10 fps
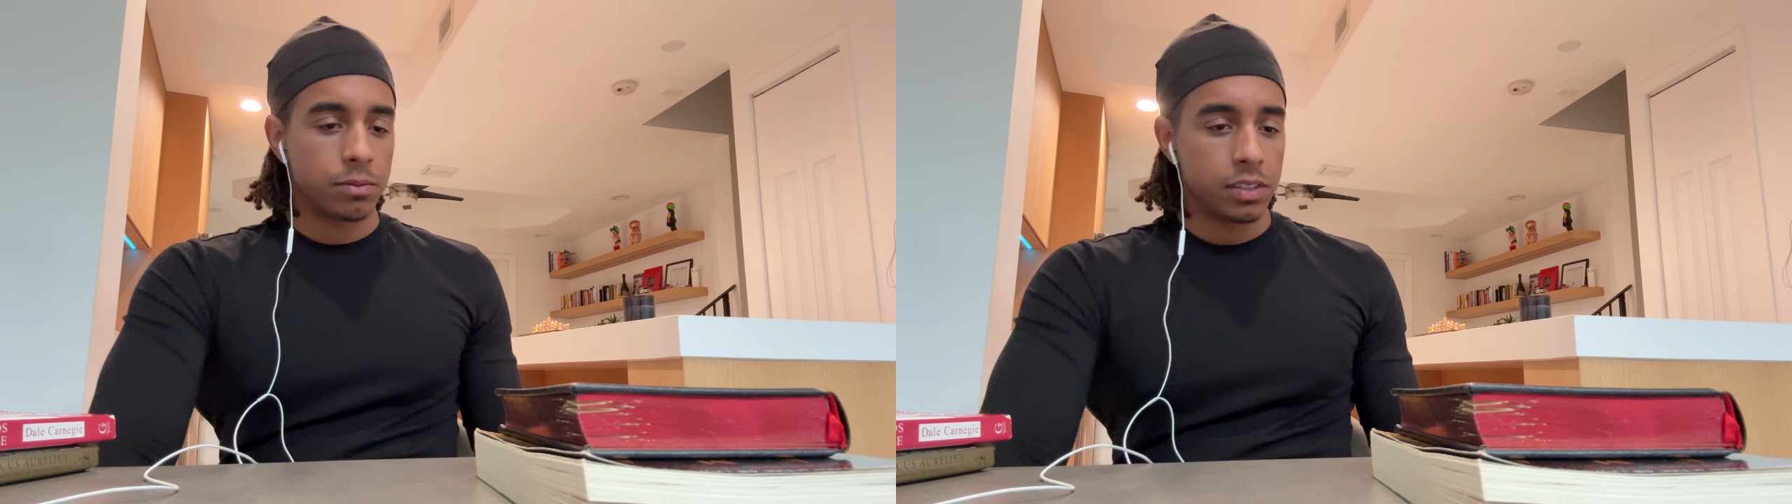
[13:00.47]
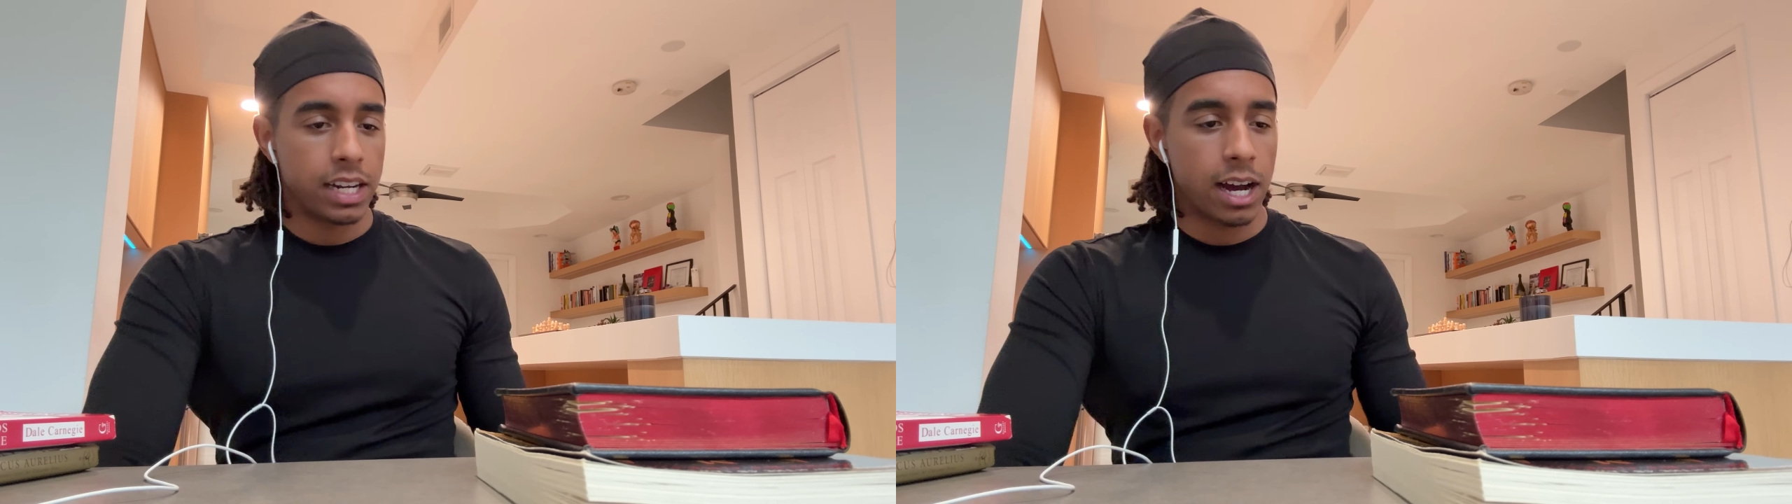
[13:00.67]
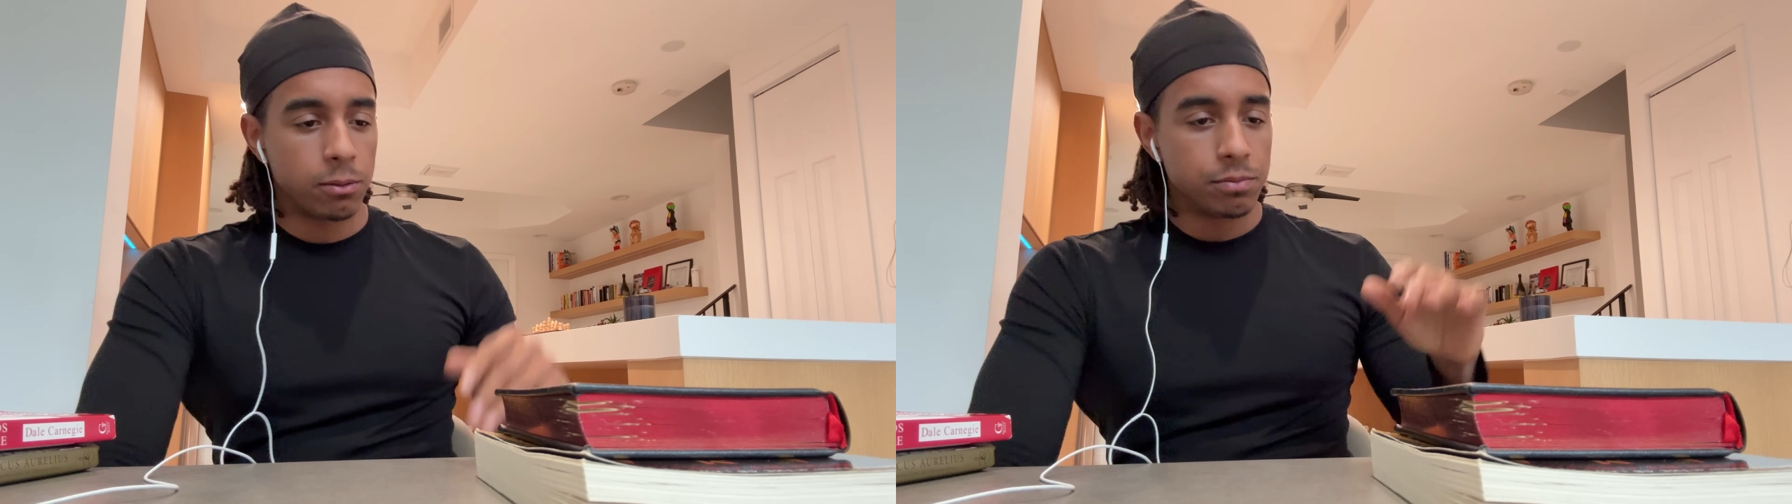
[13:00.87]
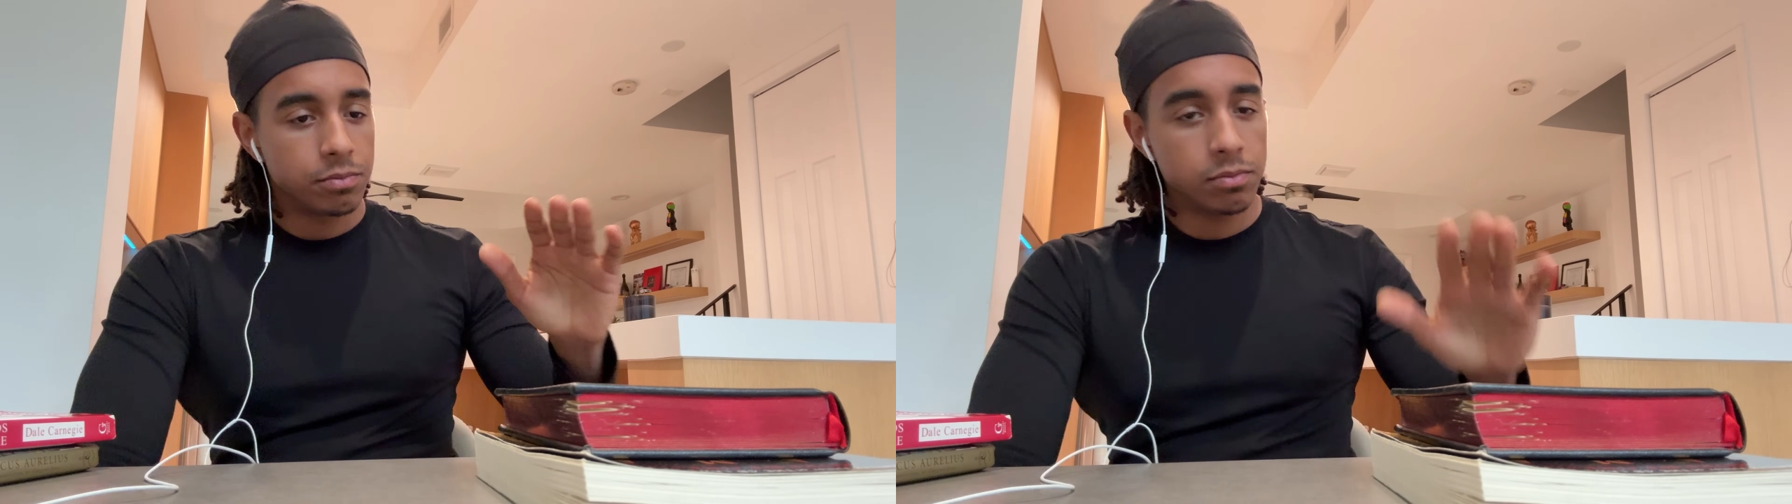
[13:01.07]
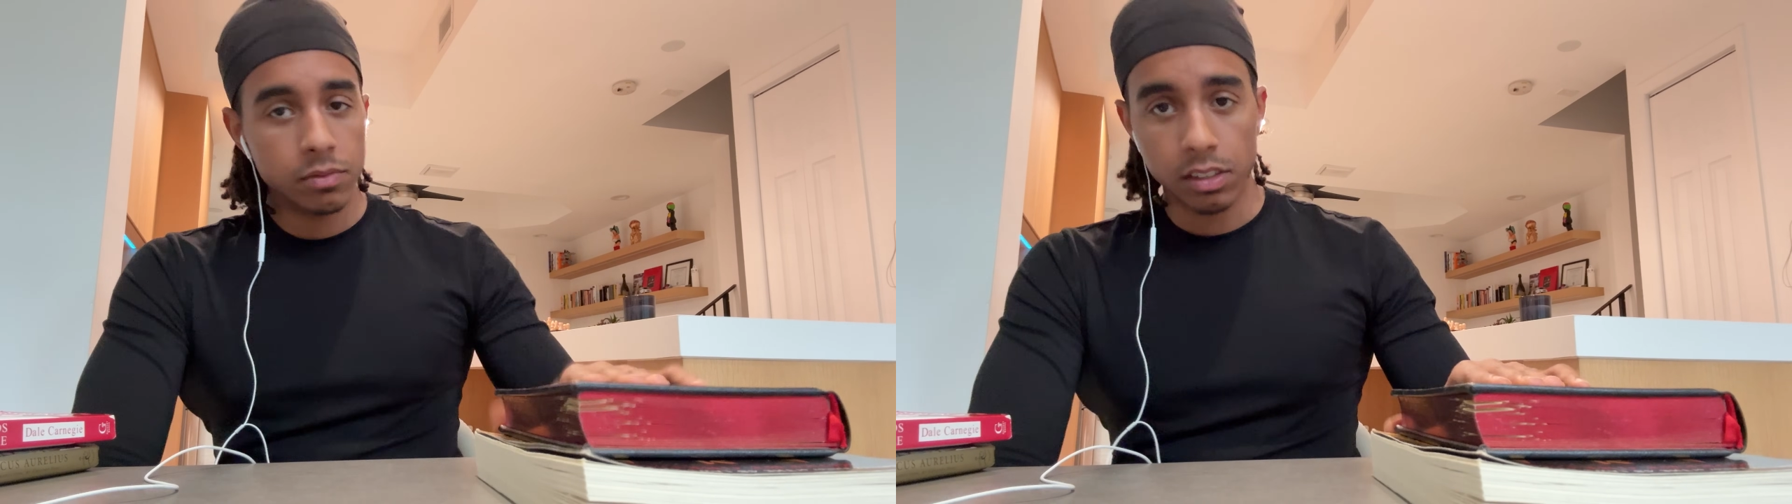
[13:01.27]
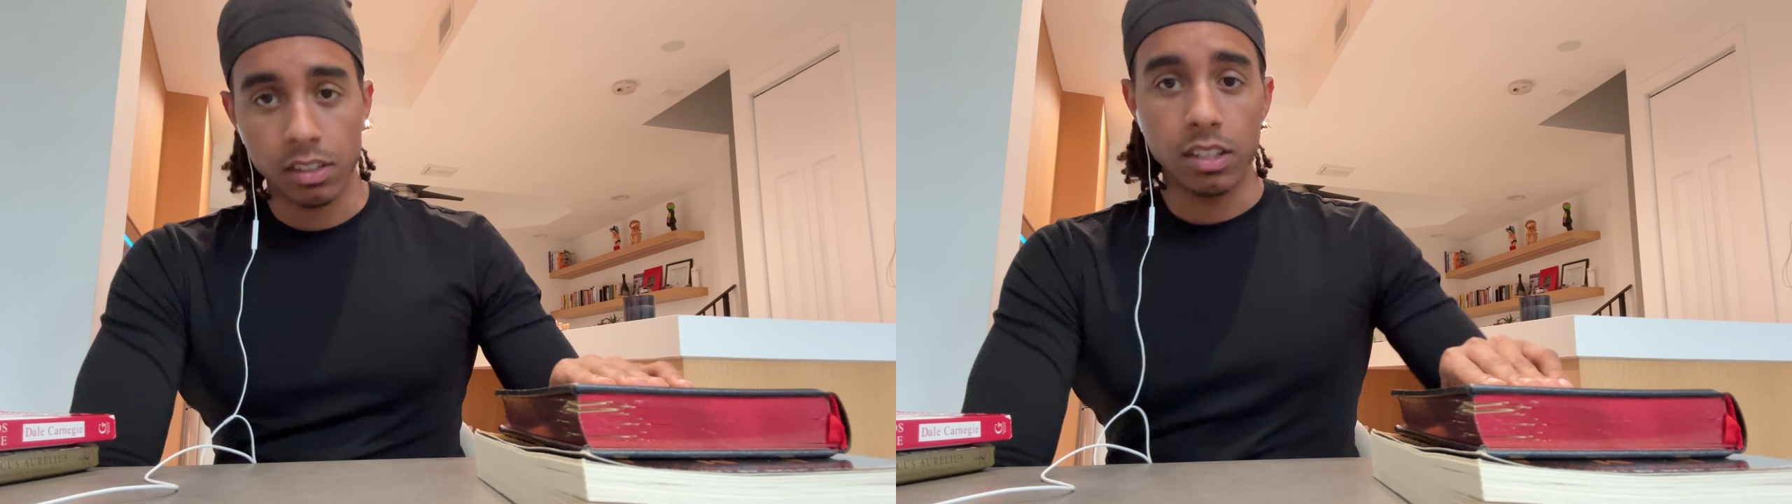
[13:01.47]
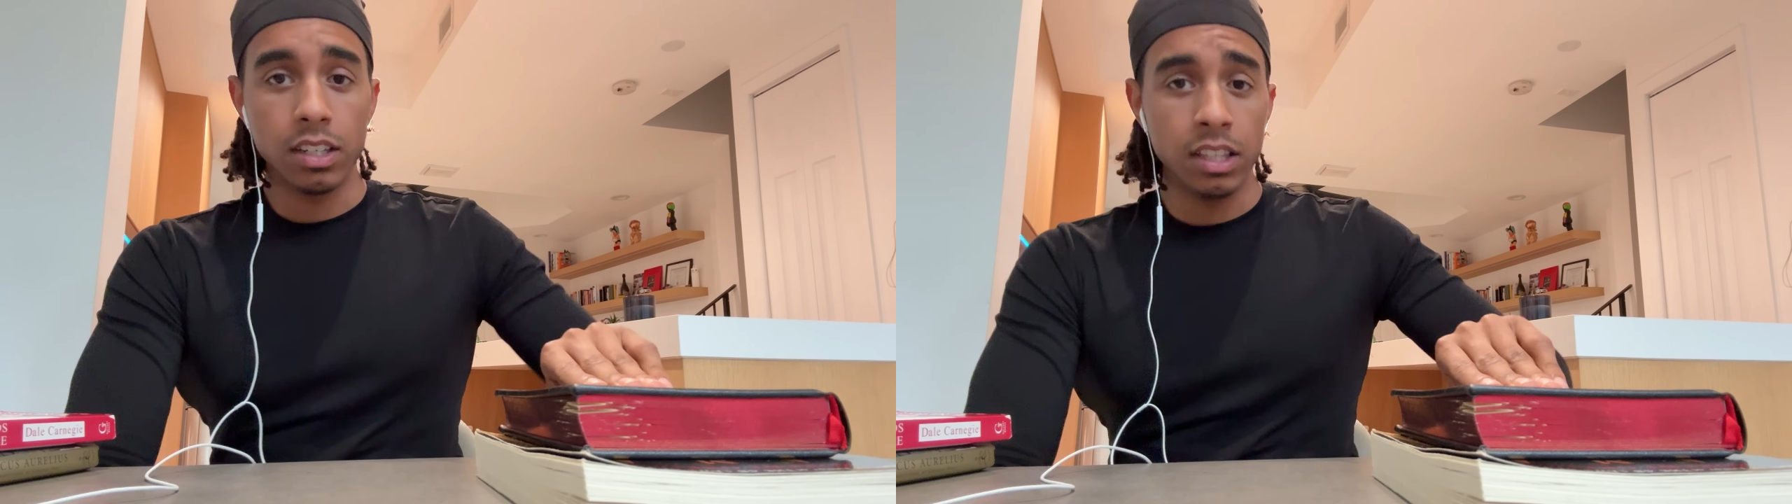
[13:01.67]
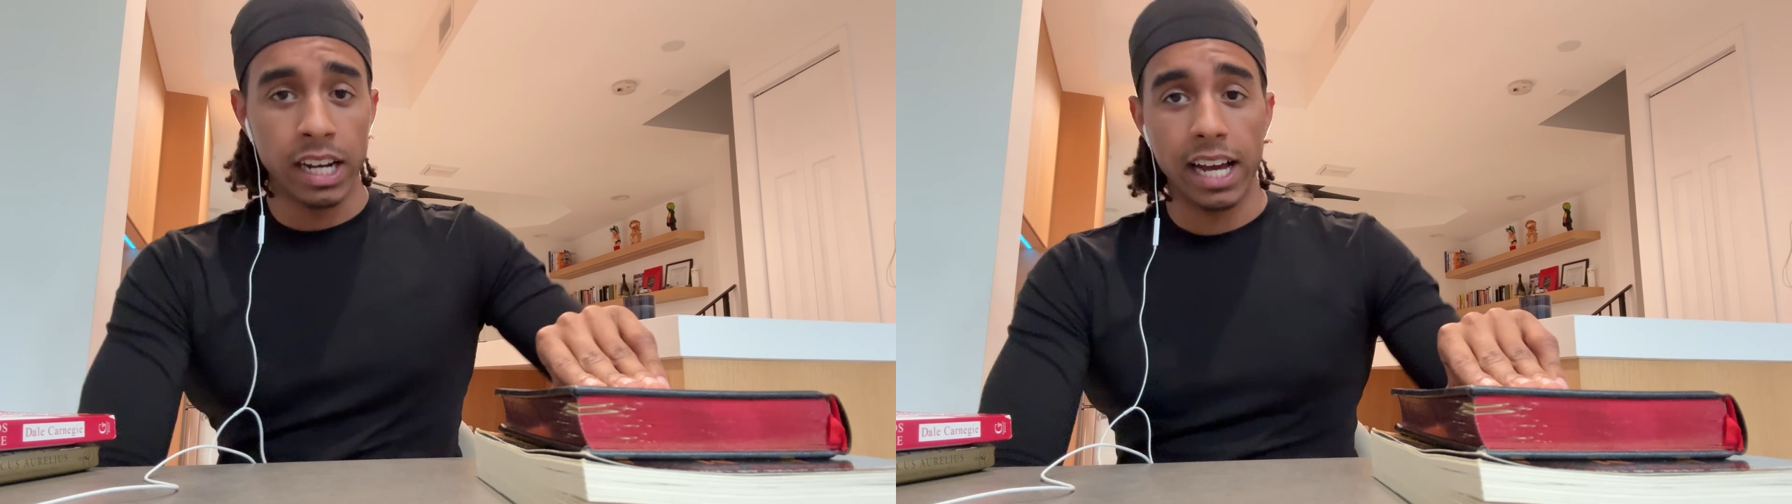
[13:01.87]
Now,
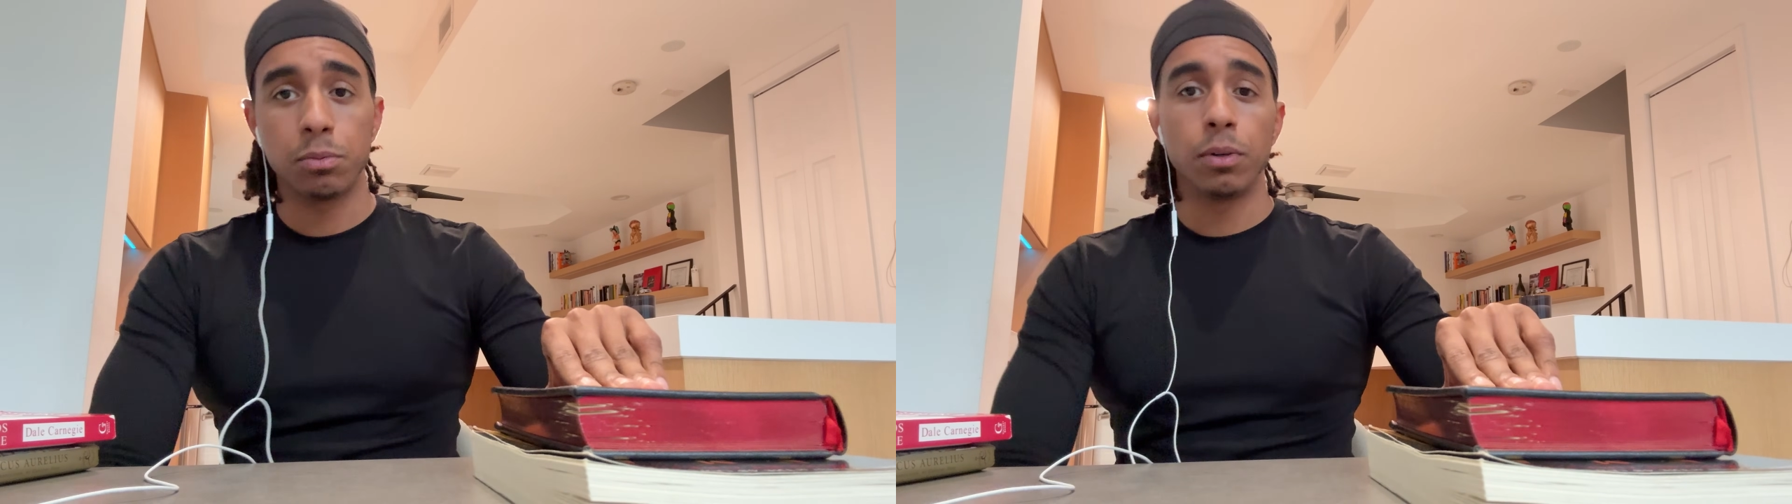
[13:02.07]
the next